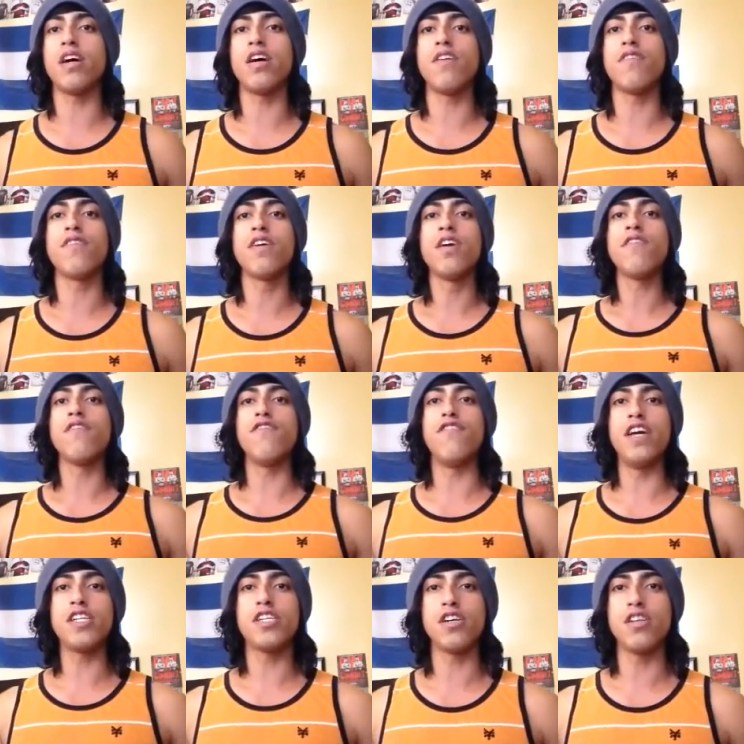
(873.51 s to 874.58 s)
of
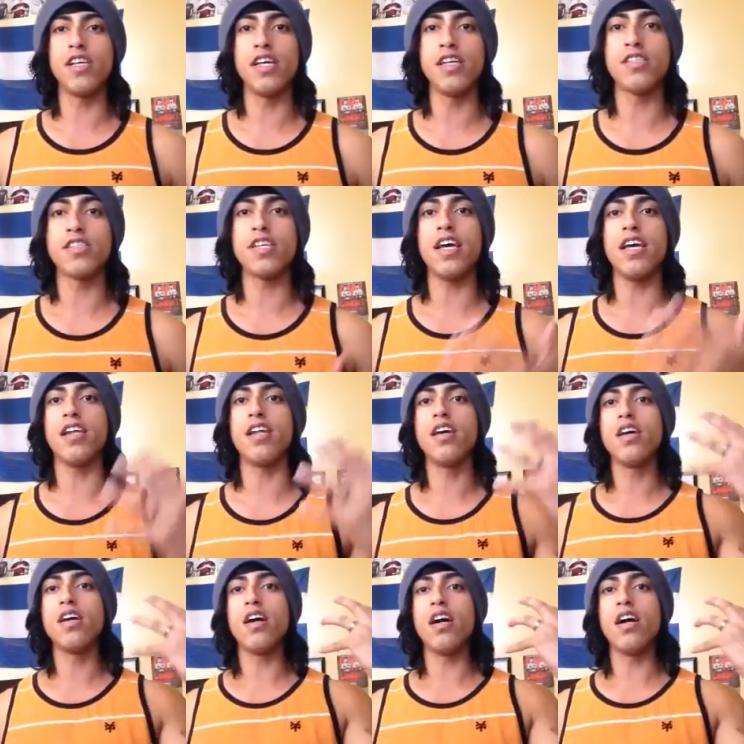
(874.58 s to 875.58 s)
vigilance and